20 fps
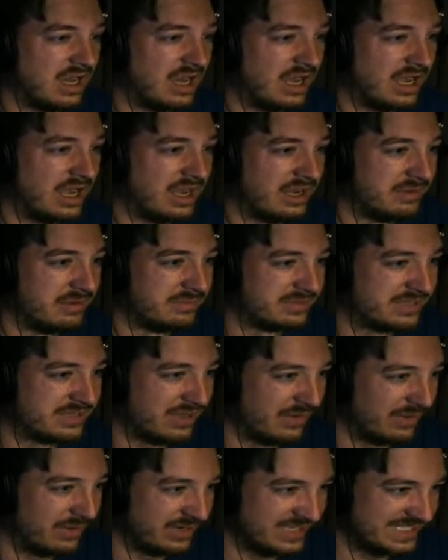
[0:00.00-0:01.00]
I'm
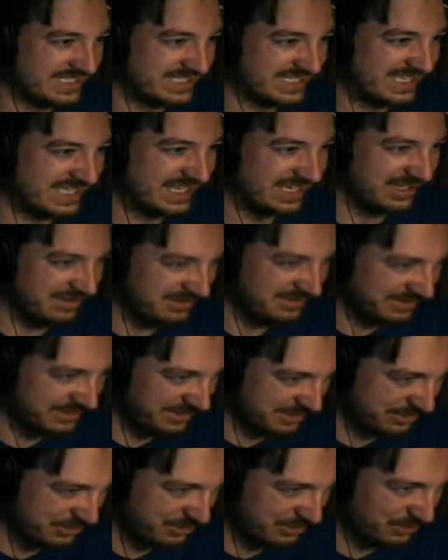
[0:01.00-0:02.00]
going to kill
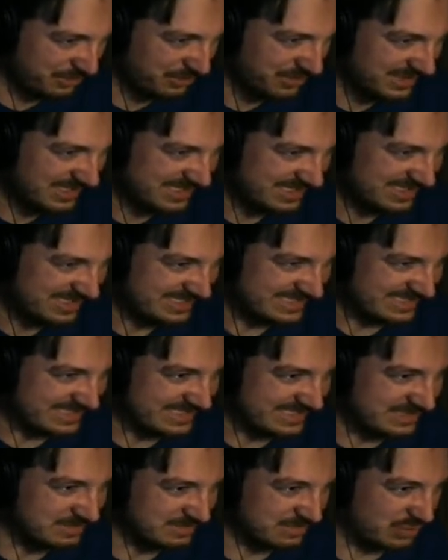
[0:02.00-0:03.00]
you! I
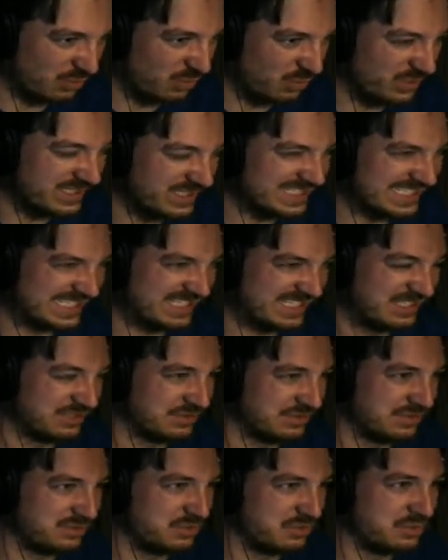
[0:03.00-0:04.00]
am going to kill
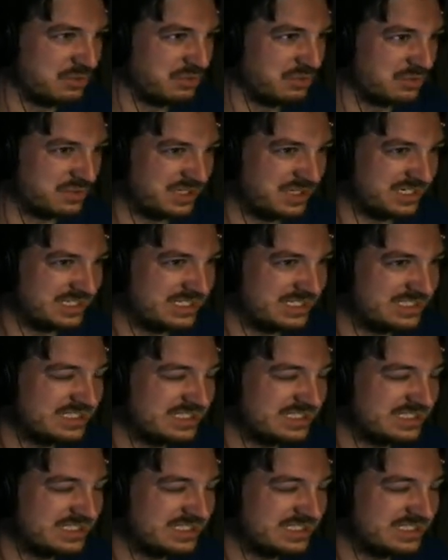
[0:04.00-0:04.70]
you, Yuka.